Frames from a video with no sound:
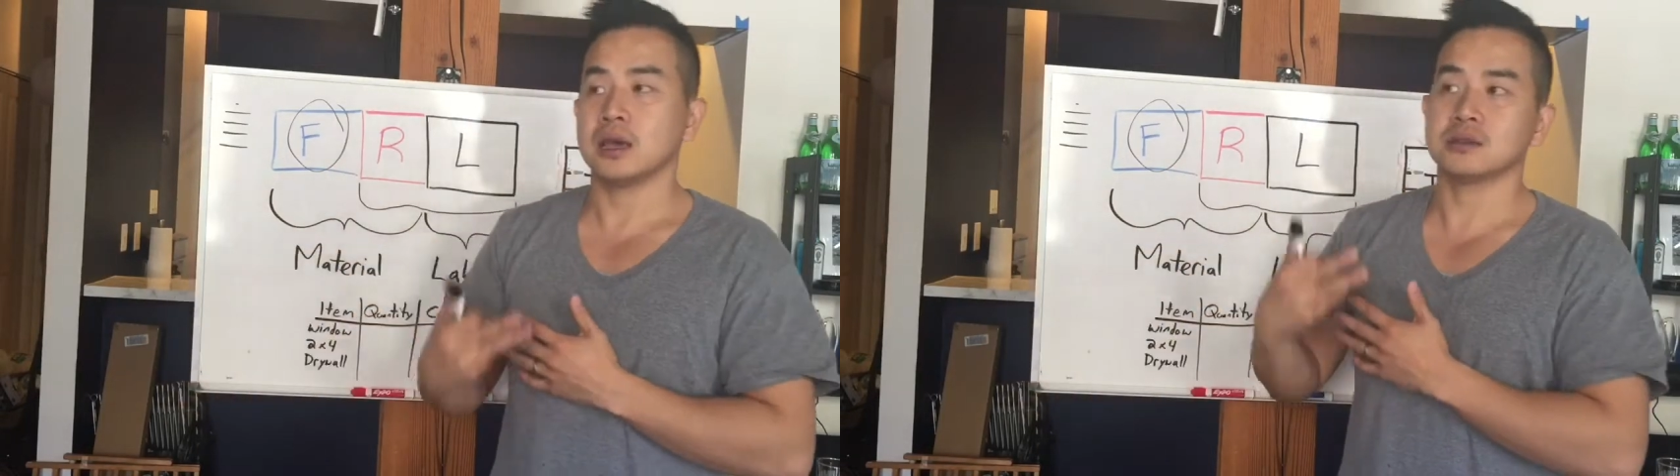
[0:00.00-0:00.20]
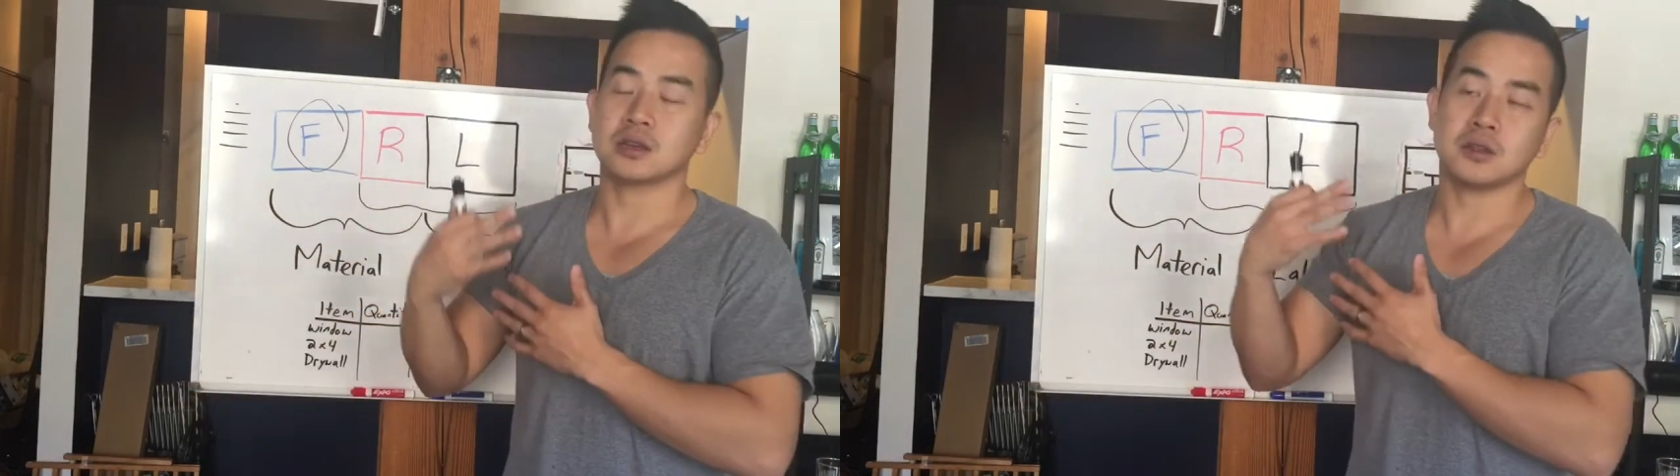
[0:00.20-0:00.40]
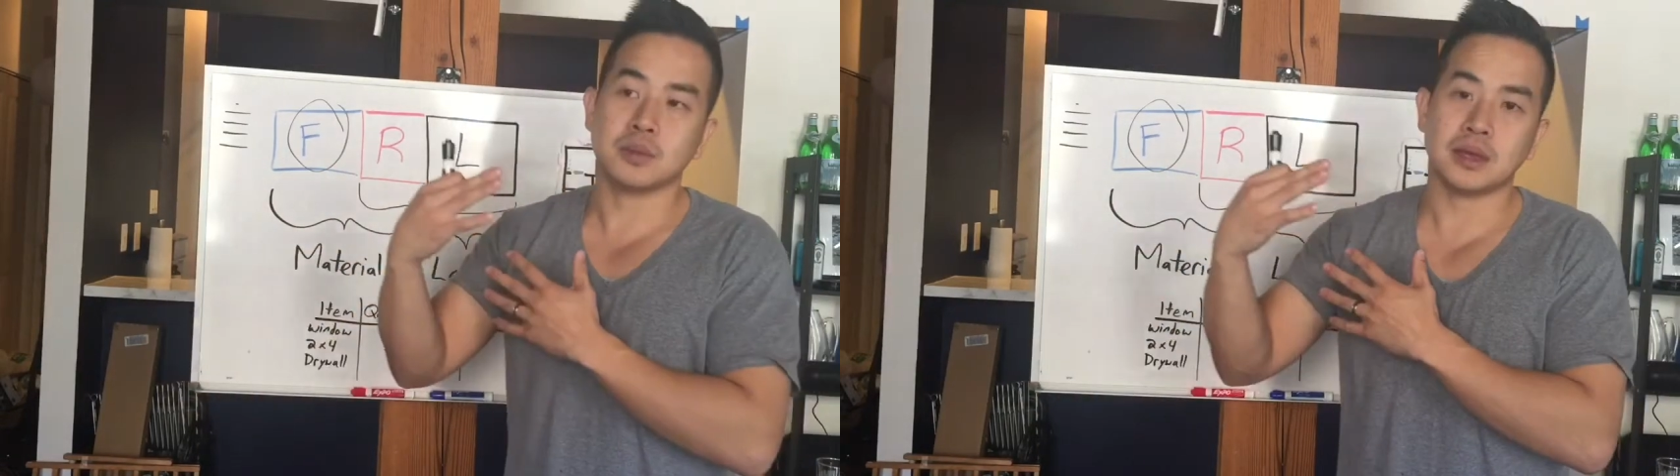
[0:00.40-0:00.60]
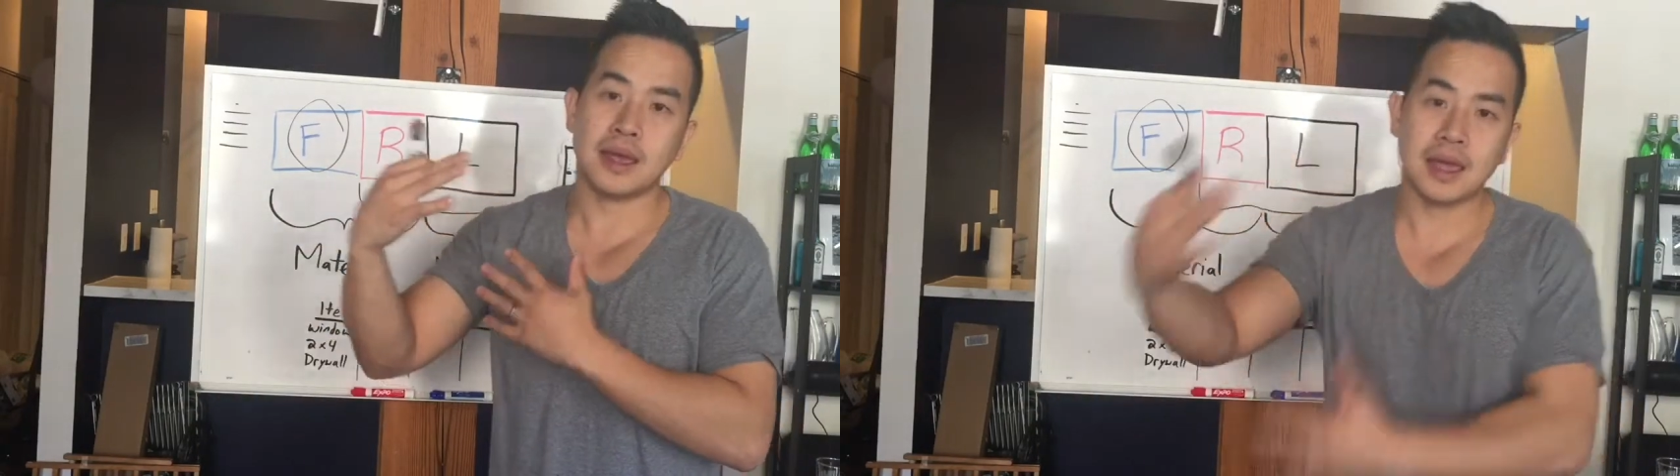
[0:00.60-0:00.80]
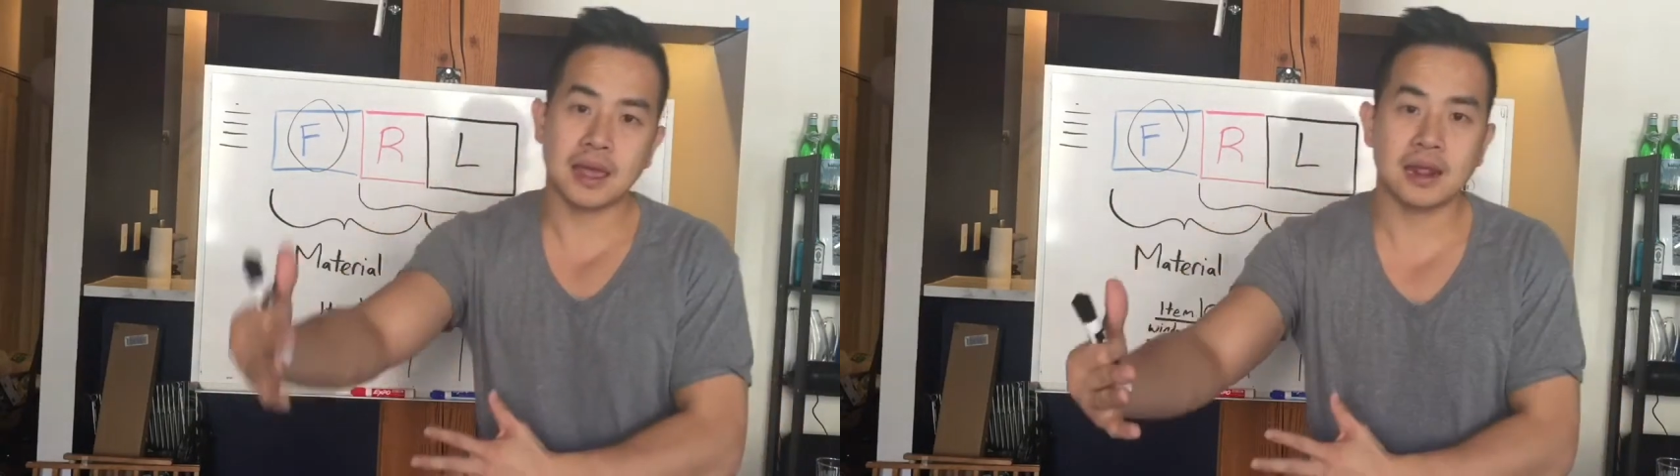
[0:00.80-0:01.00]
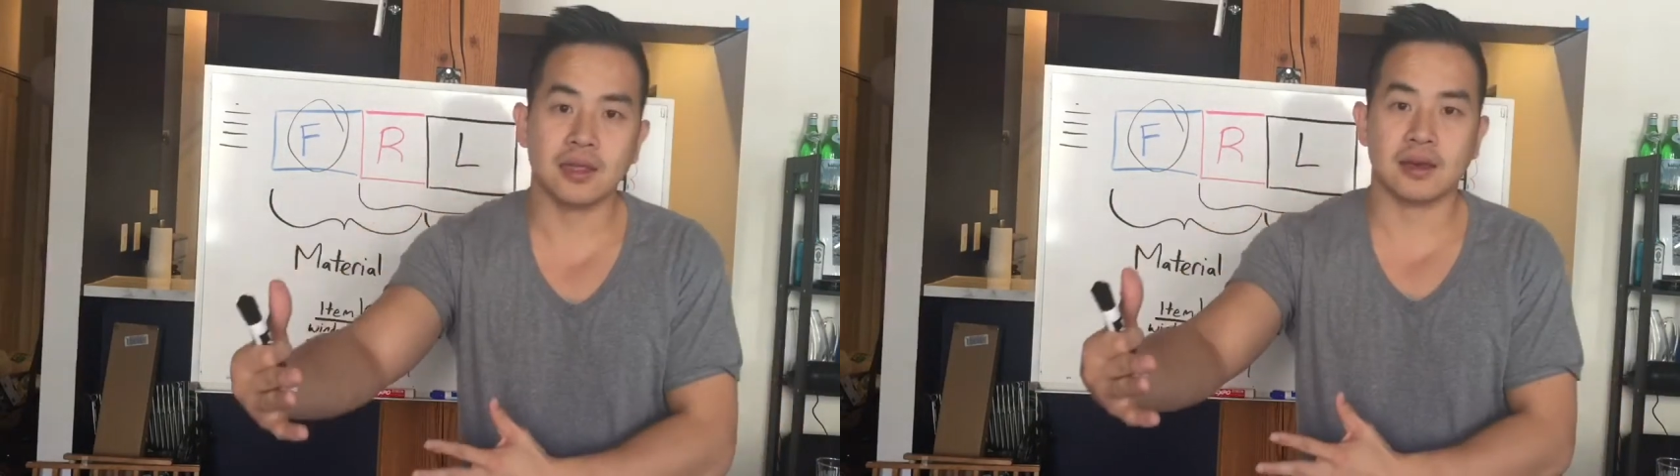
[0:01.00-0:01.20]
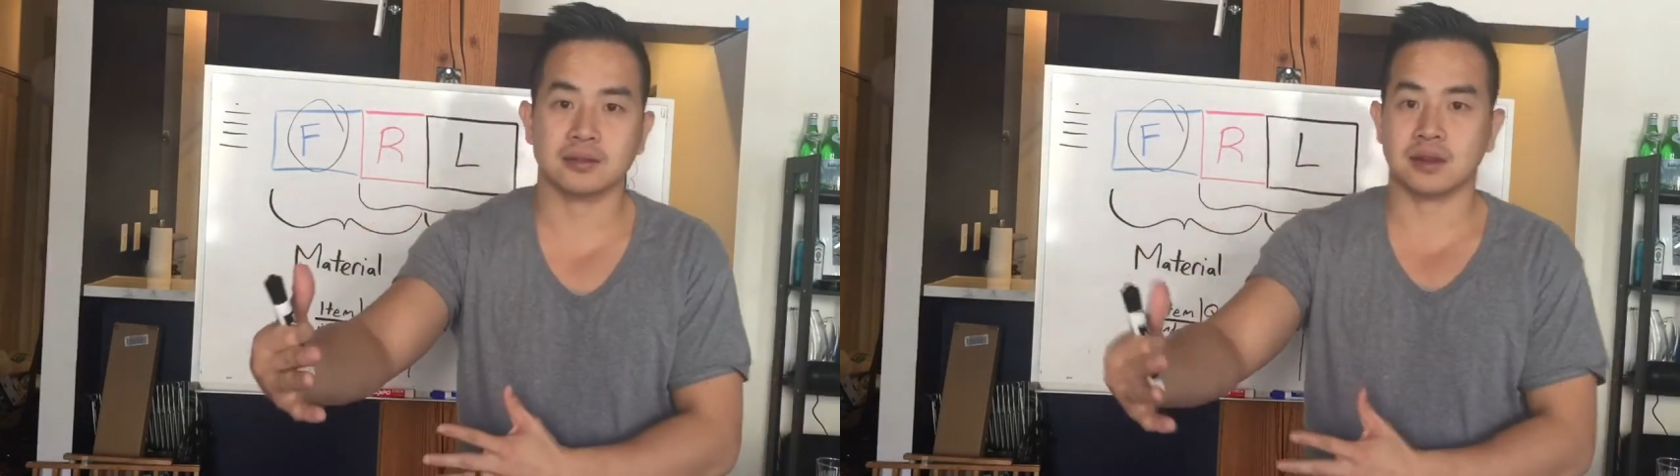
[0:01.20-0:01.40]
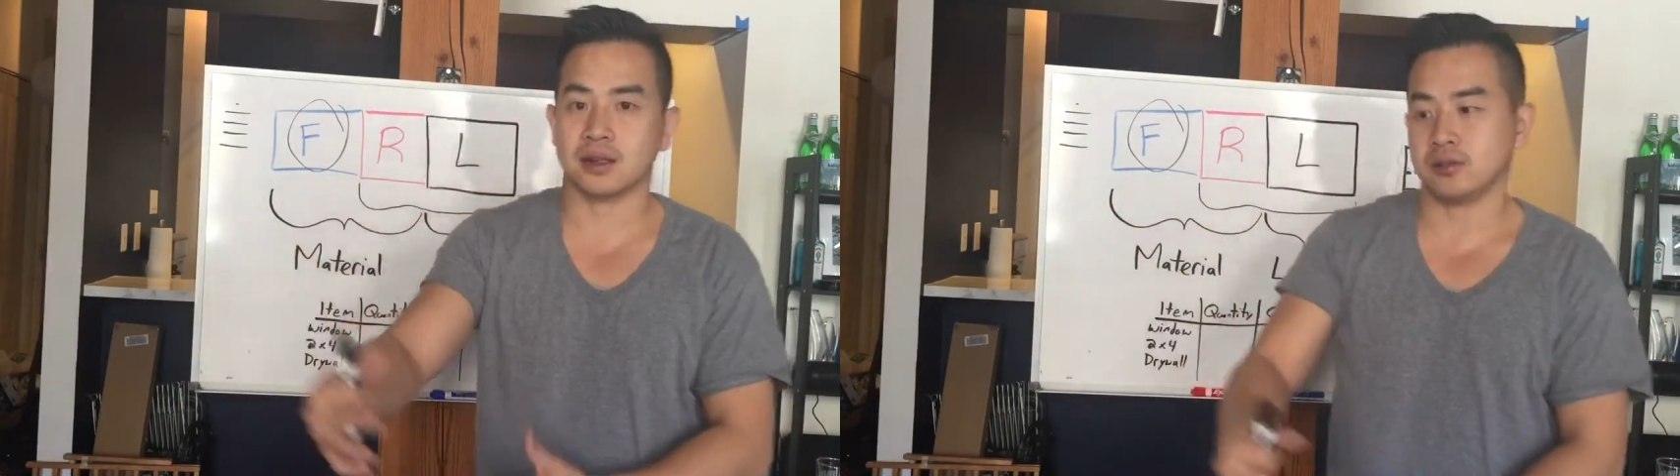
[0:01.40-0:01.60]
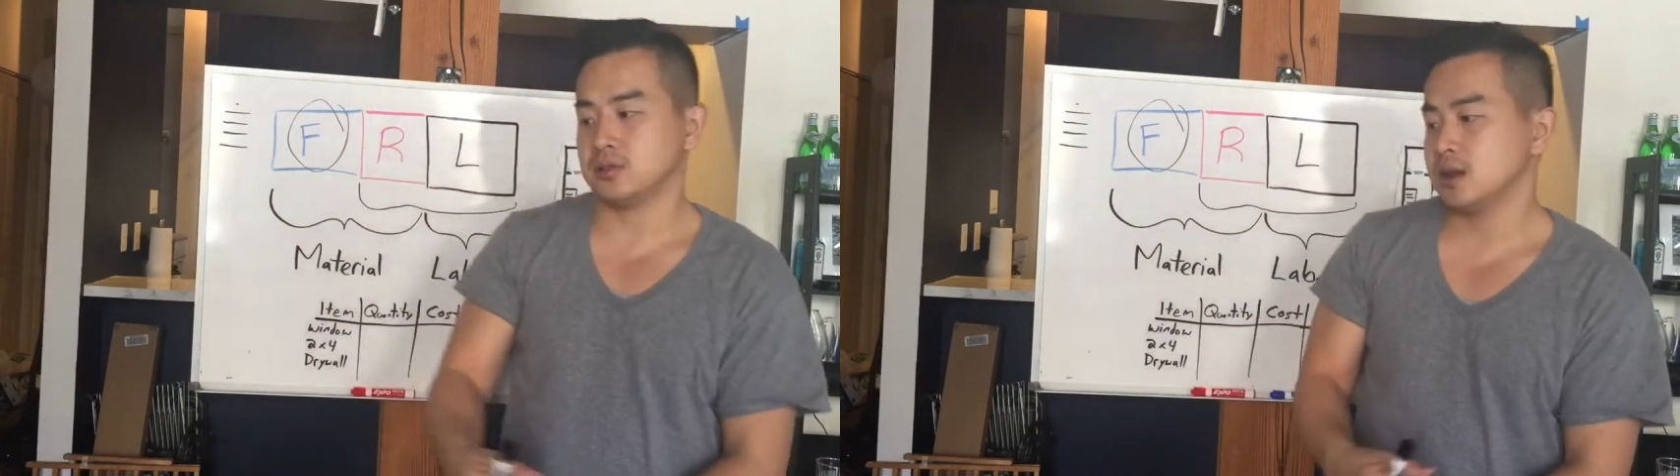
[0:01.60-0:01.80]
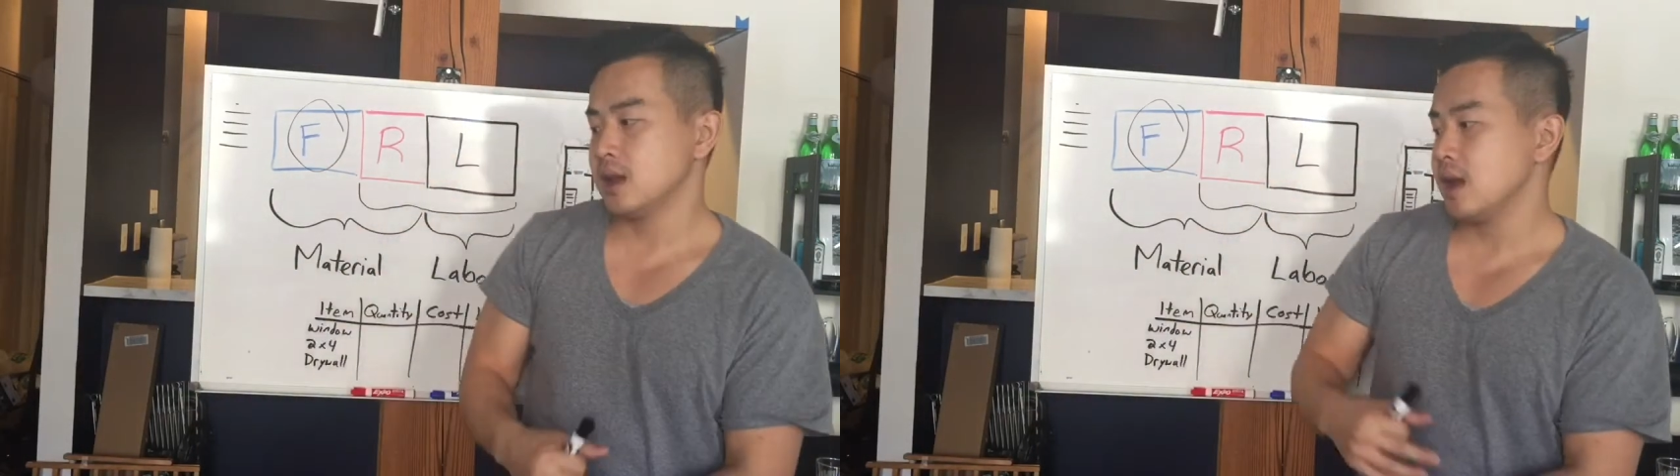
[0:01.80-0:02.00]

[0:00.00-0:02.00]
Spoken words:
is gonna be $80,000.